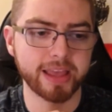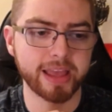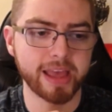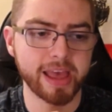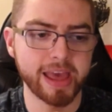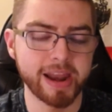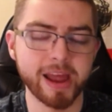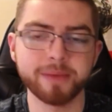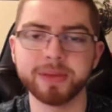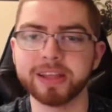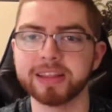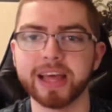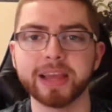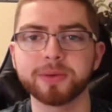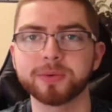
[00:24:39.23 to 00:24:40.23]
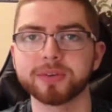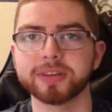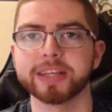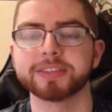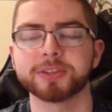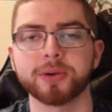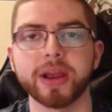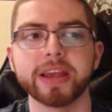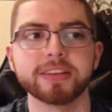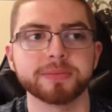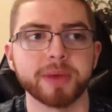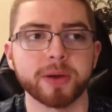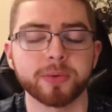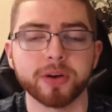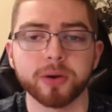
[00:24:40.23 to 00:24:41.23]
I mean, like, it's crazy,
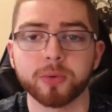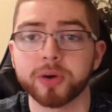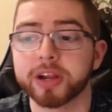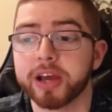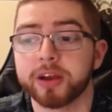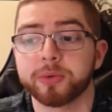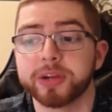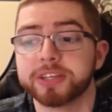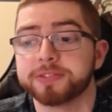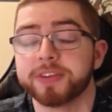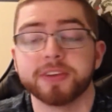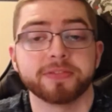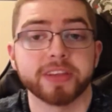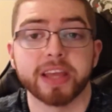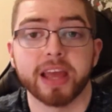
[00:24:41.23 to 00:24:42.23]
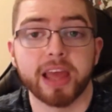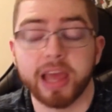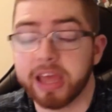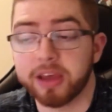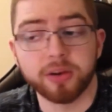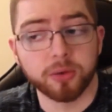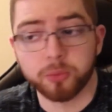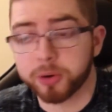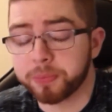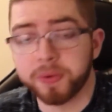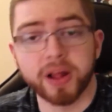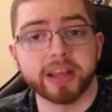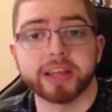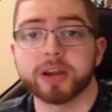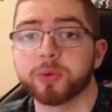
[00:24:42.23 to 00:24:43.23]
man. We're going to reach 50. We're
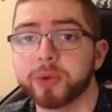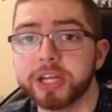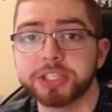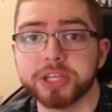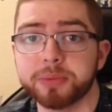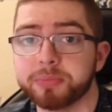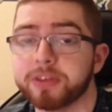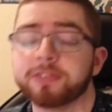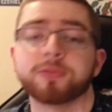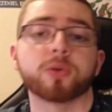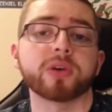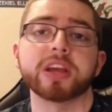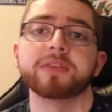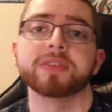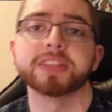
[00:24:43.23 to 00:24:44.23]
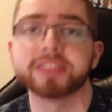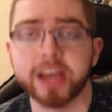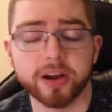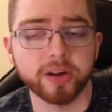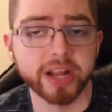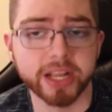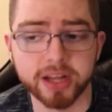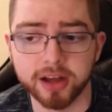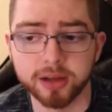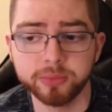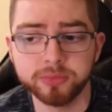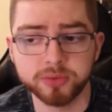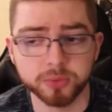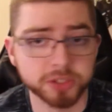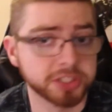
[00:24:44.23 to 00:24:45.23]
probably going to reach it before even Saturday
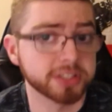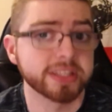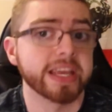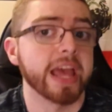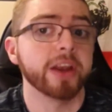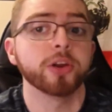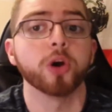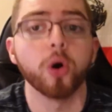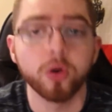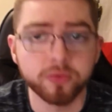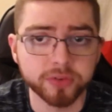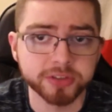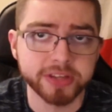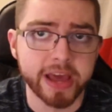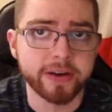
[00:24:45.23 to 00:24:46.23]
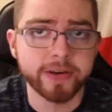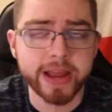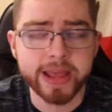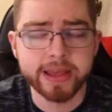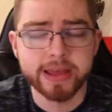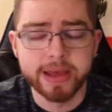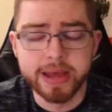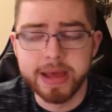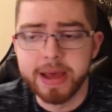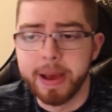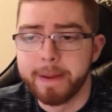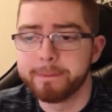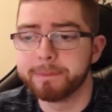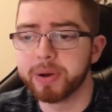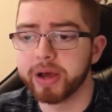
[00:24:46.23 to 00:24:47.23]
comes, which is the end goal for Saturday.
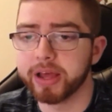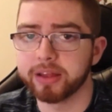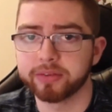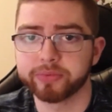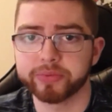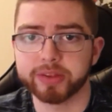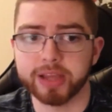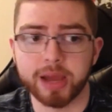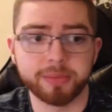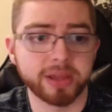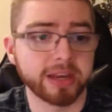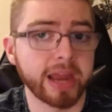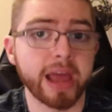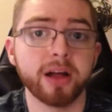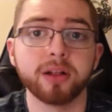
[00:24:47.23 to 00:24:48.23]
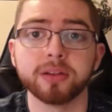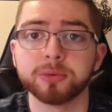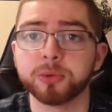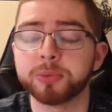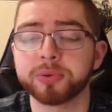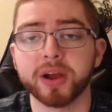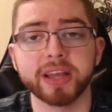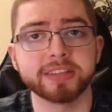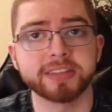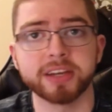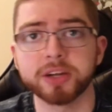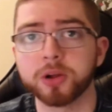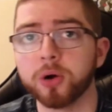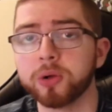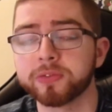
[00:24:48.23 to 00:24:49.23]
But, I mean, hell, we'll probably set a
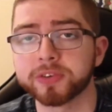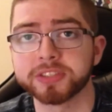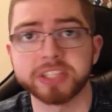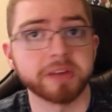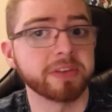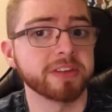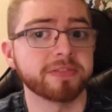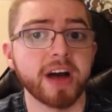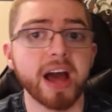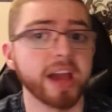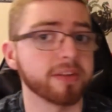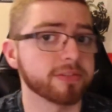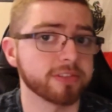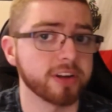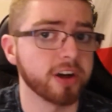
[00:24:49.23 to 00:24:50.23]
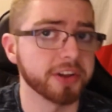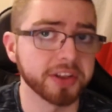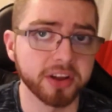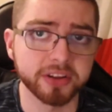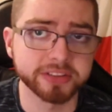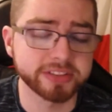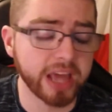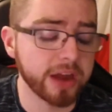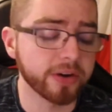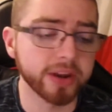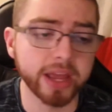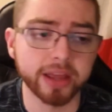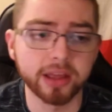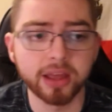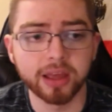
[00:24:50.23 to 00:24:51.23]
goal for 75 on
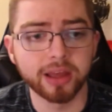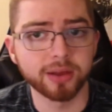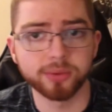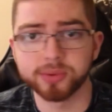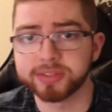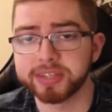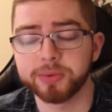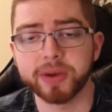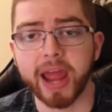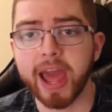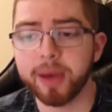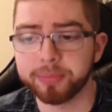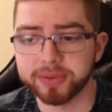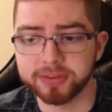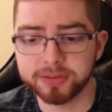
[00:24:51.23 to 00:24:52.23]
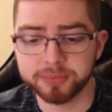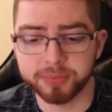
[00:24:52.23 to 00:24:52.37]
Saturday. We'll see what happens.